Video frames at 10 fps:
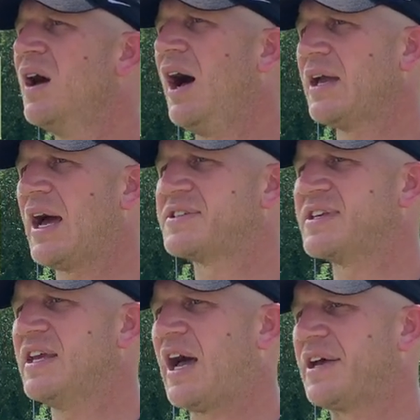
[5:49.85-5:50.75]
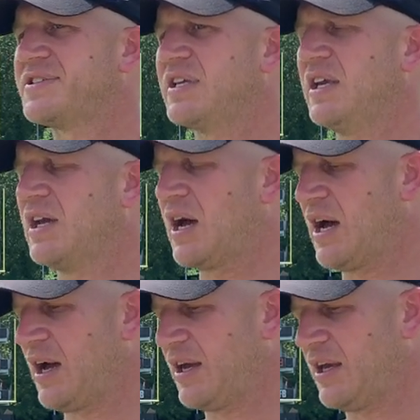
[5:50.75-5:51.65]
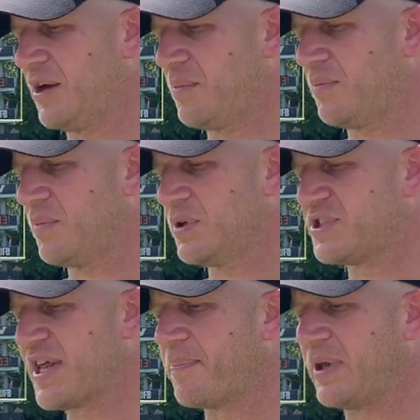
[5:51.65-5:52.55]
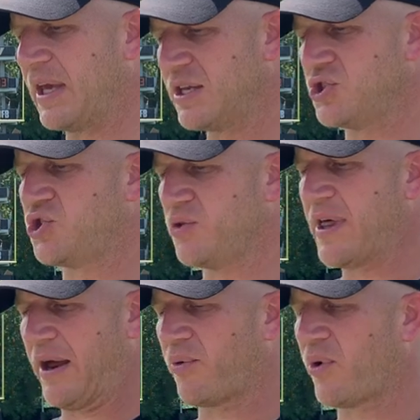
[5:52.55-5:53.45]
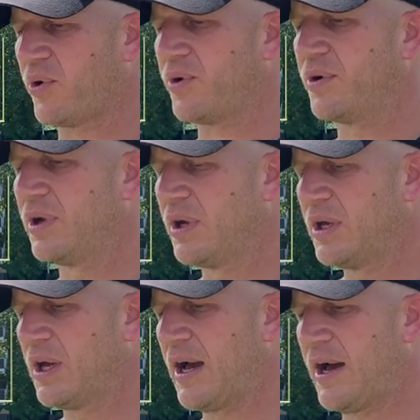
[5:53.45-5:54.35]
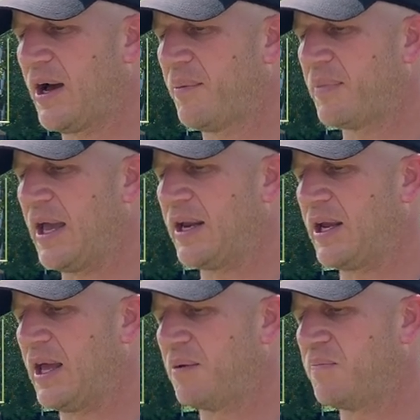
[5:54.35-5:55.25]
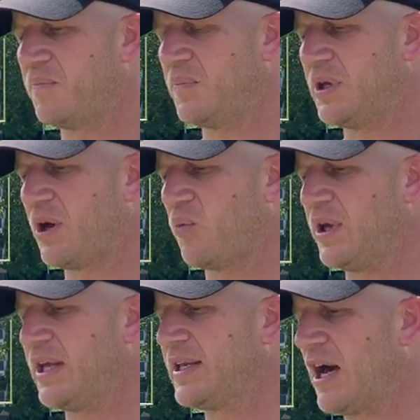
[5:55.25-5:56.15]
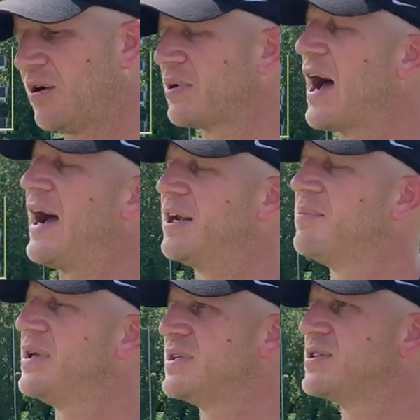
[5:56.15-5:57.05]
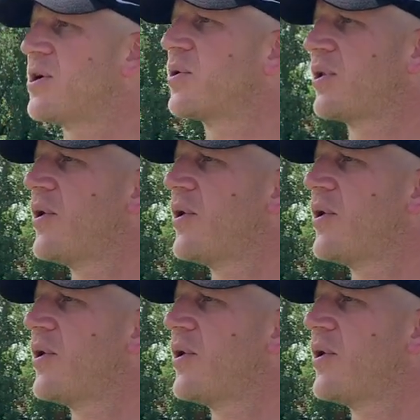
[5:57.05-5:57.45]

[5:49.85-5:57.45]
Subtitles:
I see him stepping into that role. We need to help guide him into total